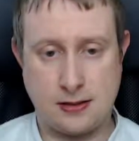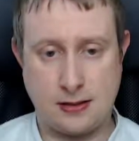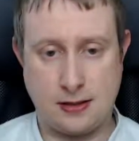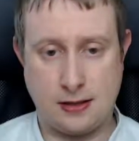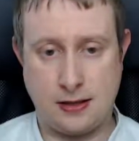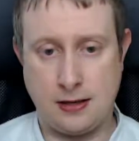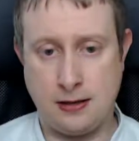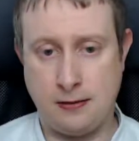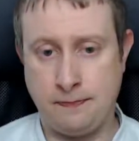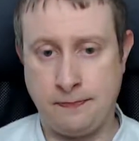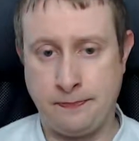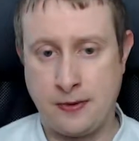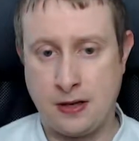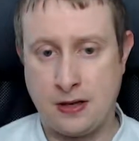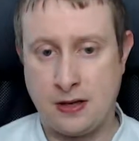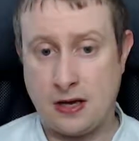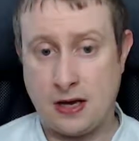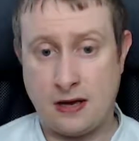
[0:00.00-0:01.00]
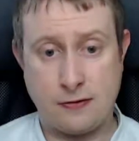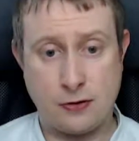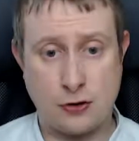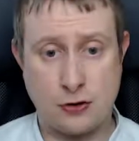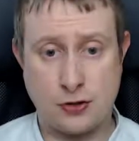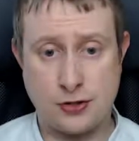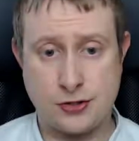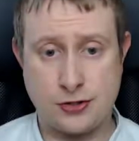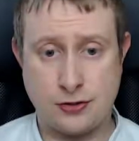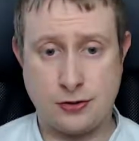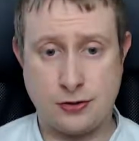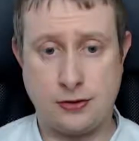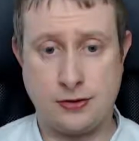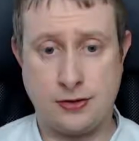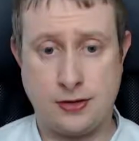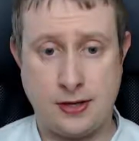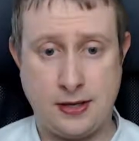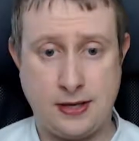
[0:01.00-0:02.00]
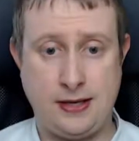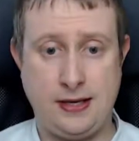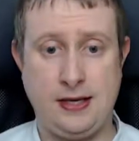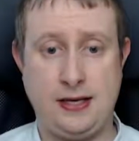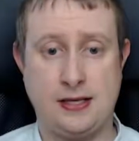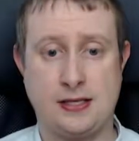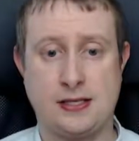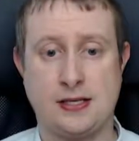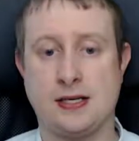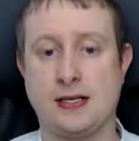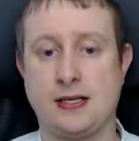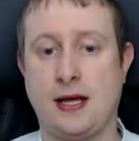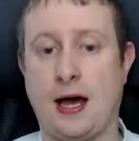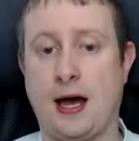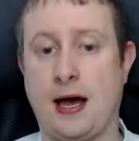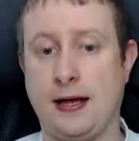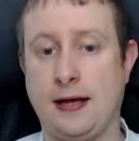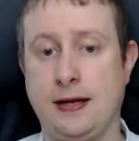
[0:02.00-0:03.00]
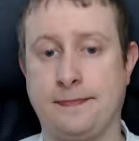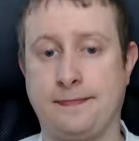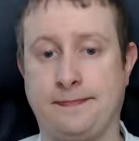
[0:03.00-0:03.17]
I have a Corsair 860i,